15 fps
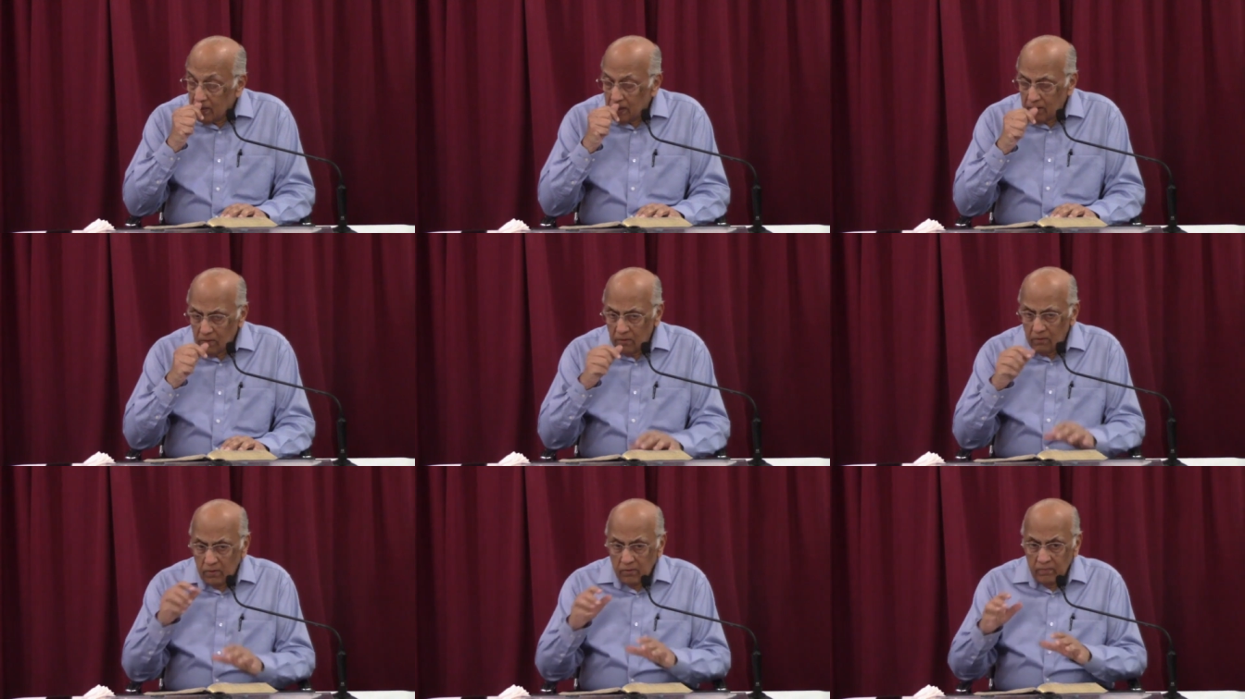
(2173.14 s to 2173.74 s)
And
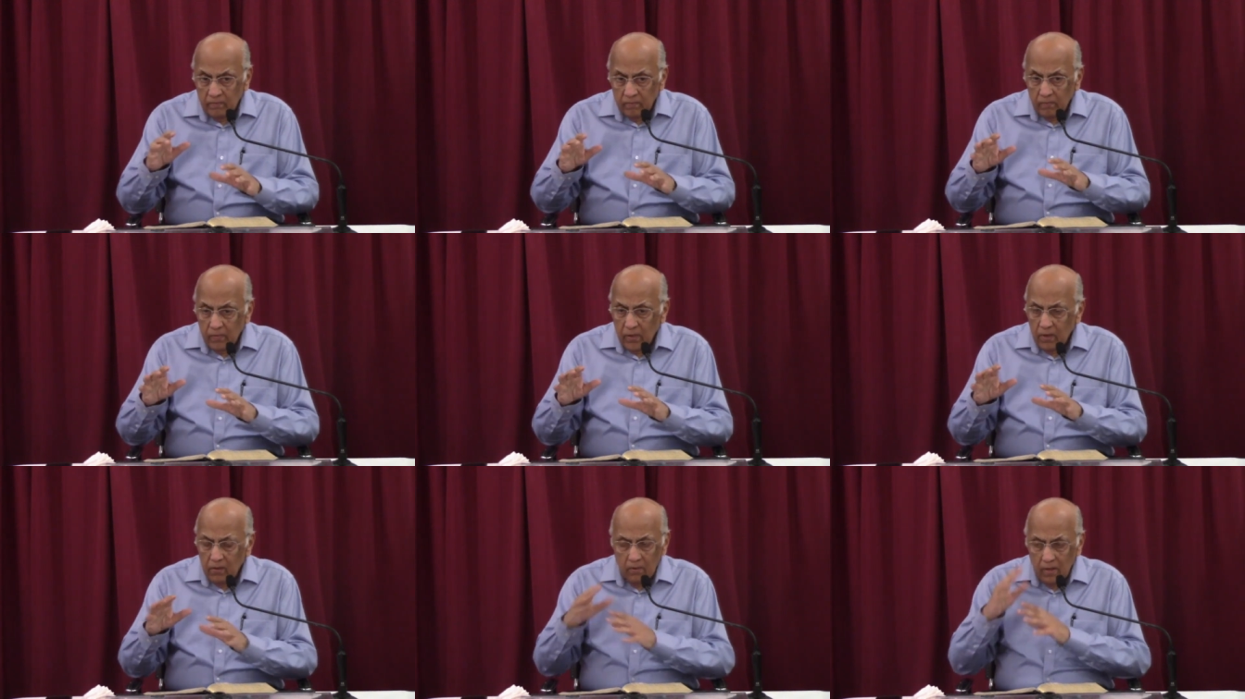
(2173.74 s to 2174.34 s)
you know,
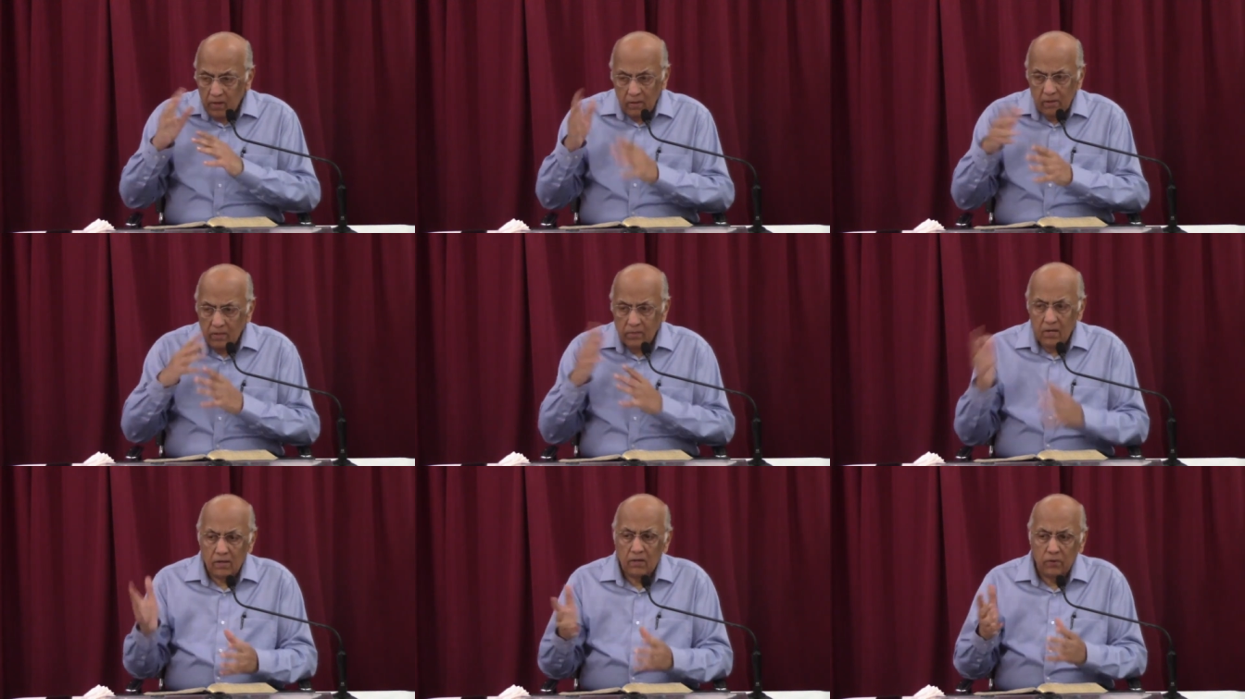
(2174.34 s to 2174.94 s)

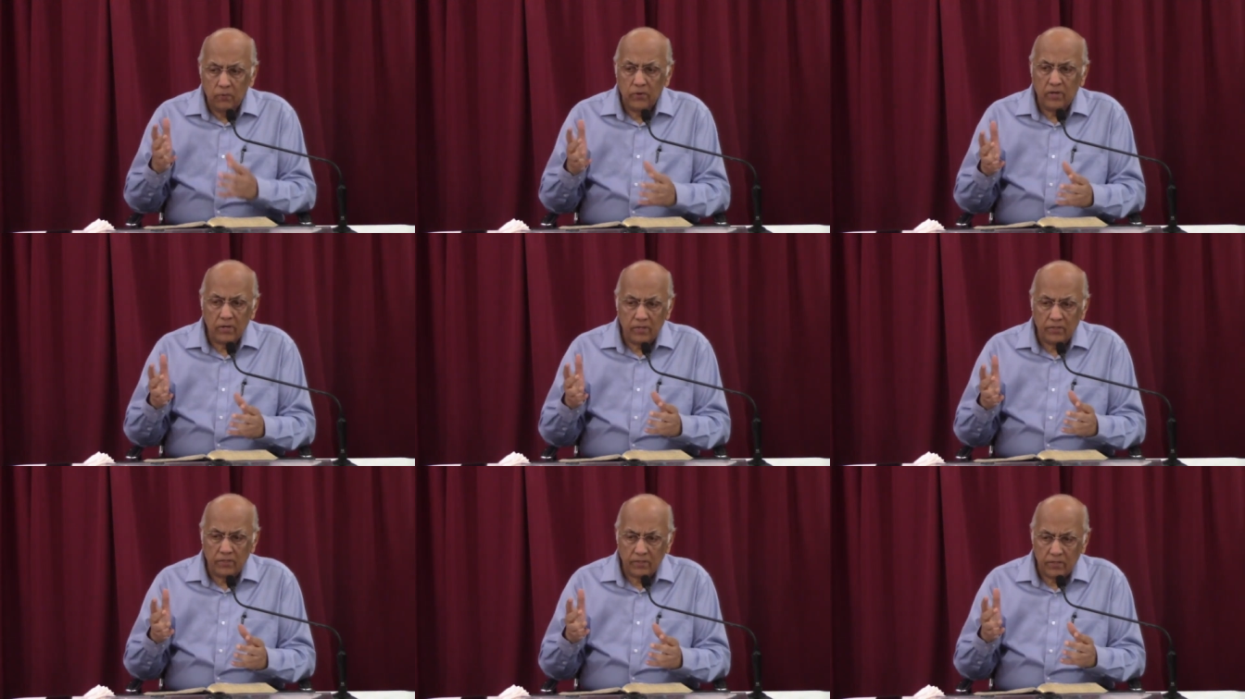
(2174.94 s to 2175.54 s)
it's not in
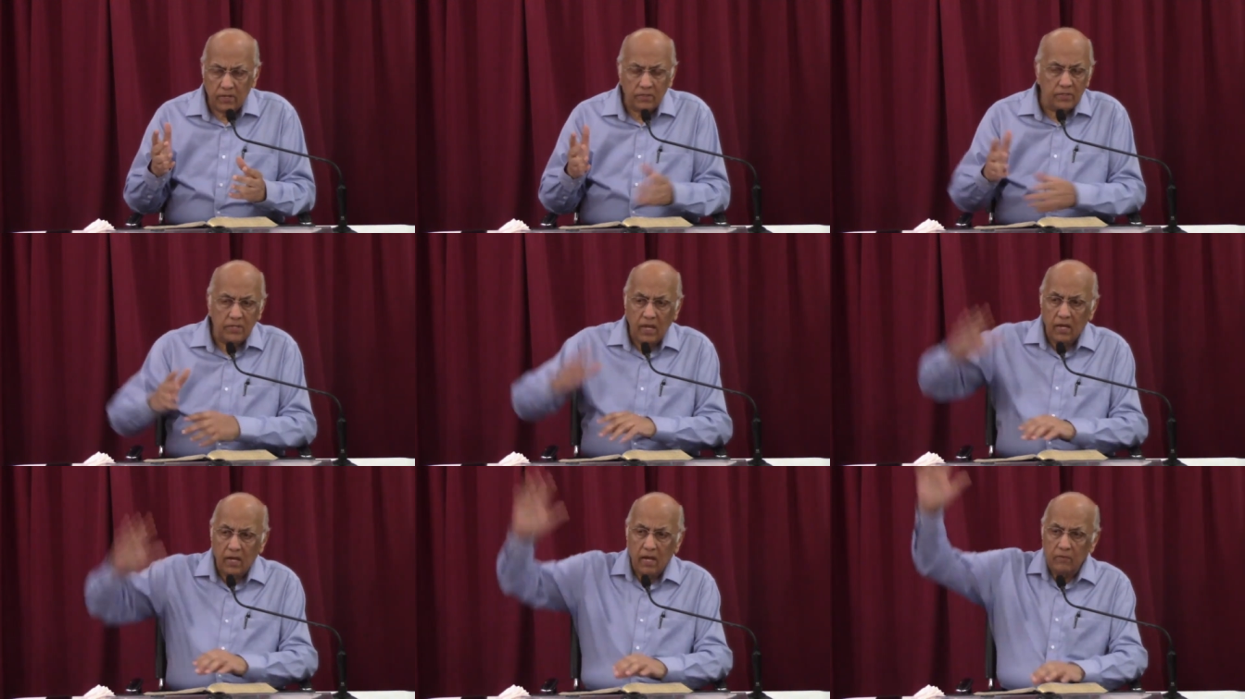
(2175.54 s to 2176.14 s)
words, it's not
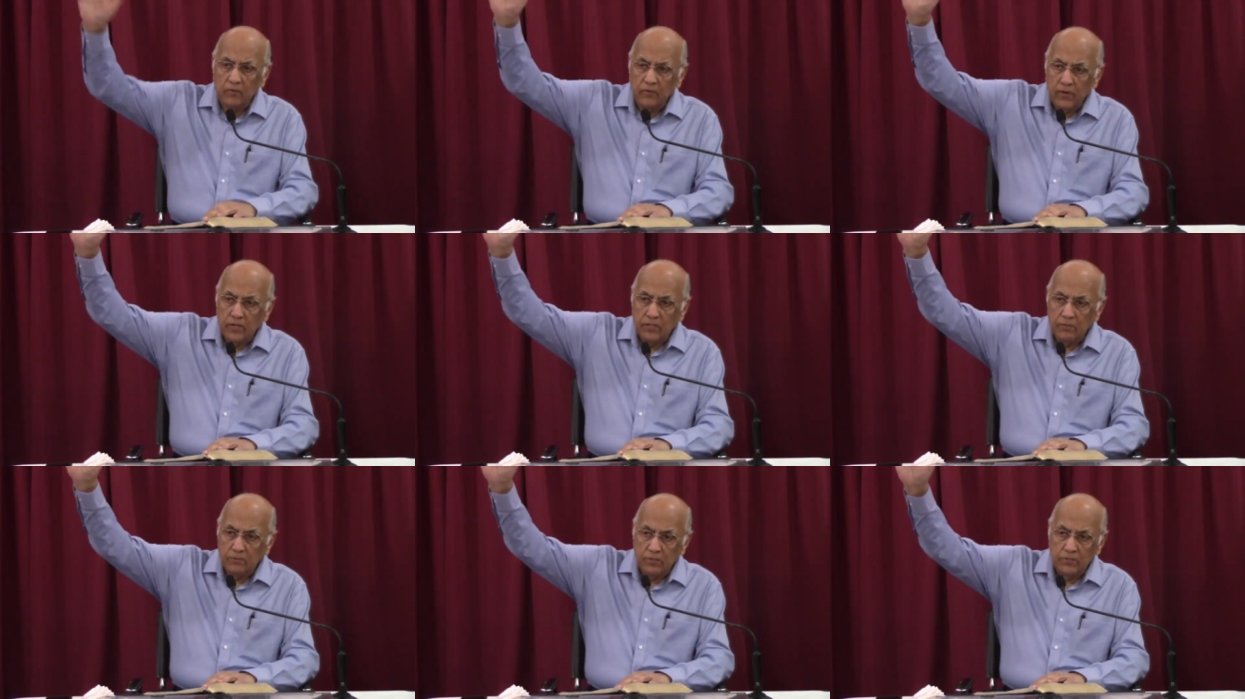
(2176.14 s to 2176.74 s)
saying I'm a
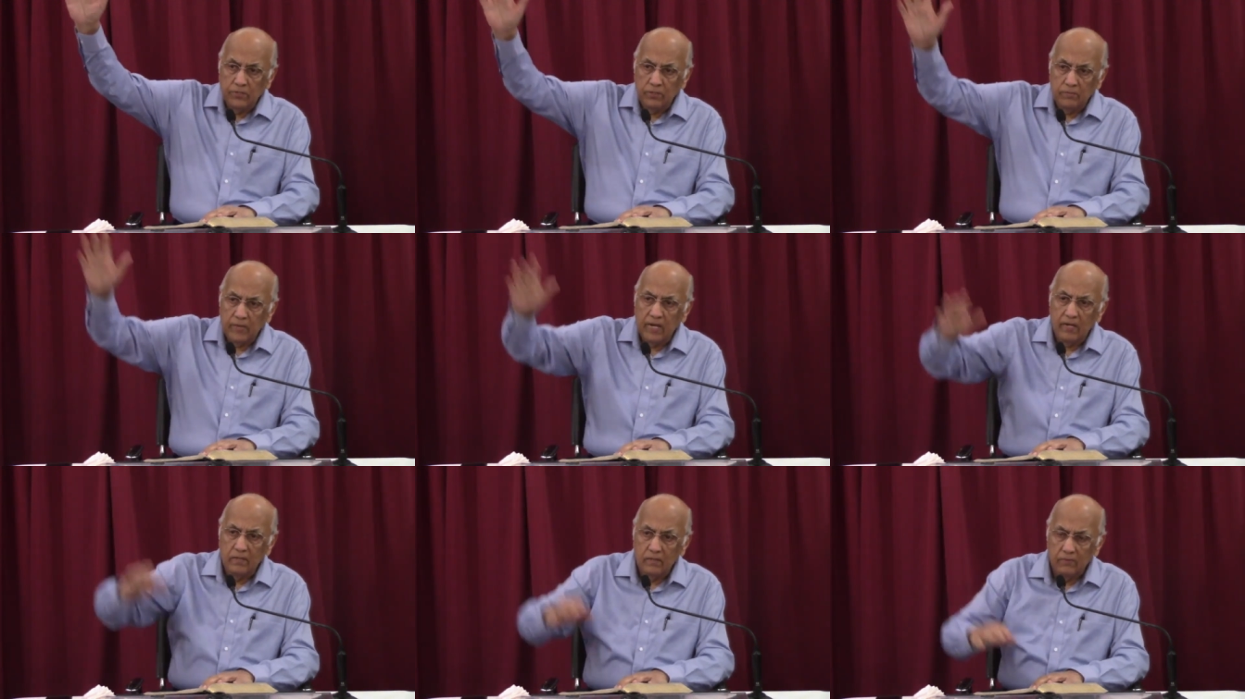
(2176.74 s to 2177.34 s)
very spiritual
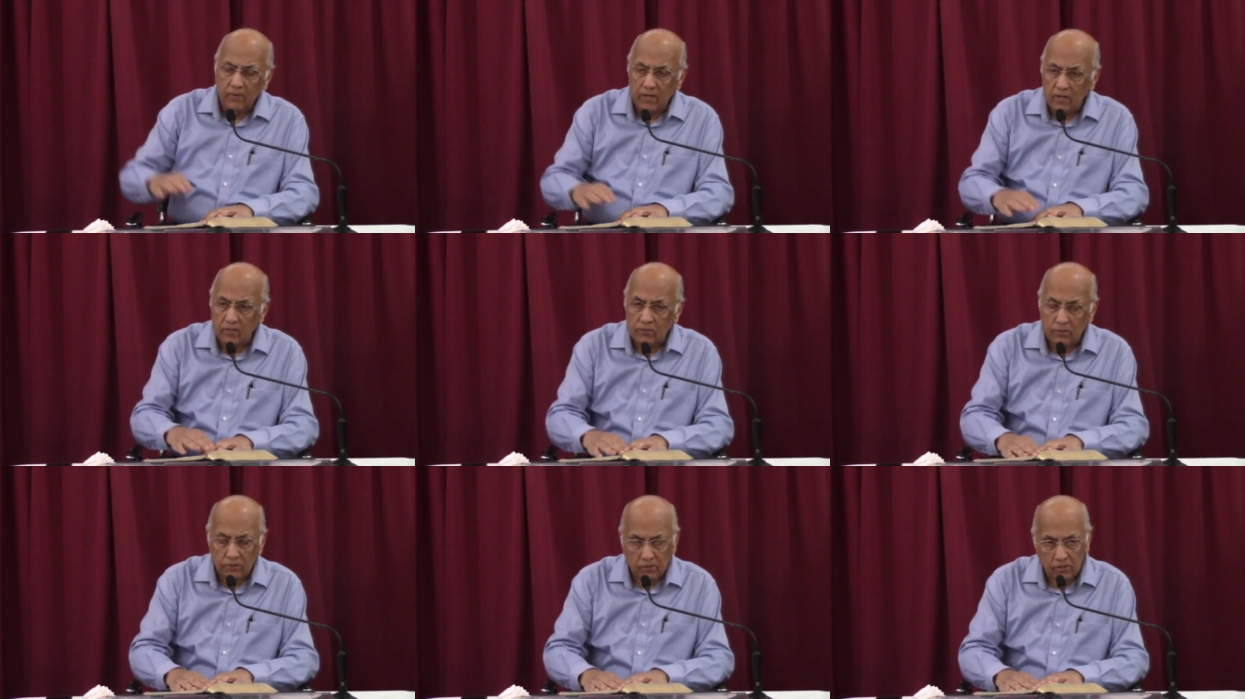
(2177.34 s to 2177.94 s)
man. We are
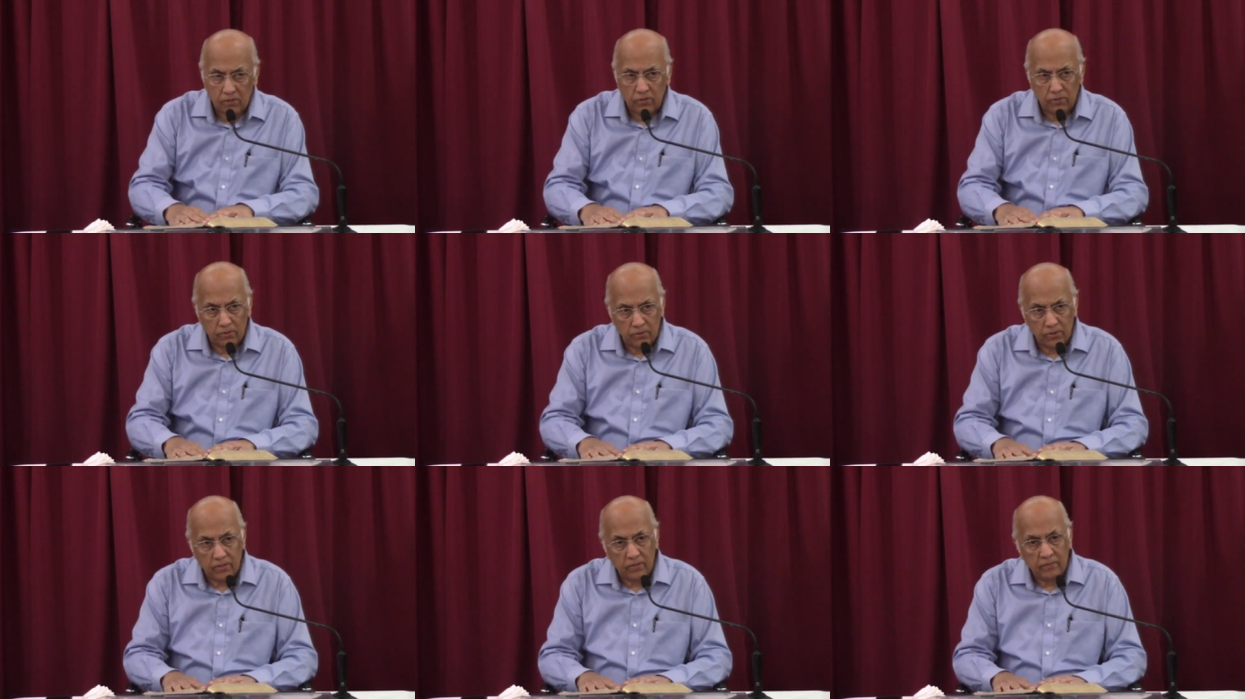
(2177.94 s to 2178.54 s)
not so
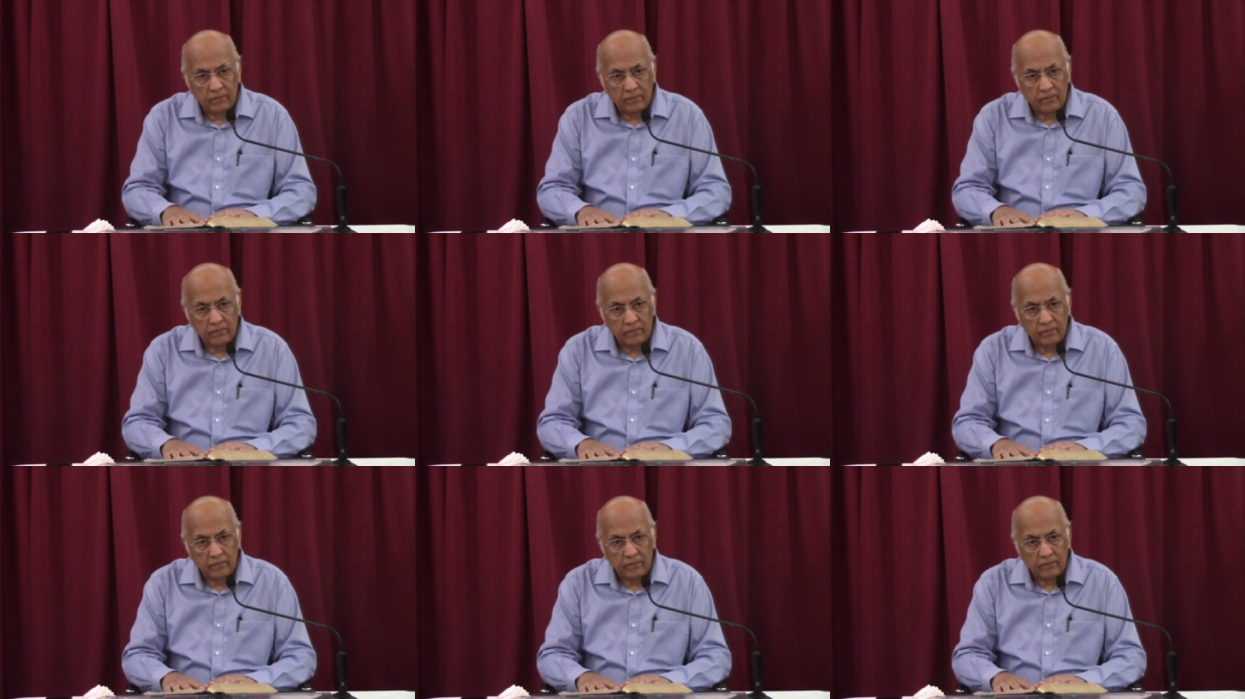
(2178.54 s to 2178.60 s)
crude.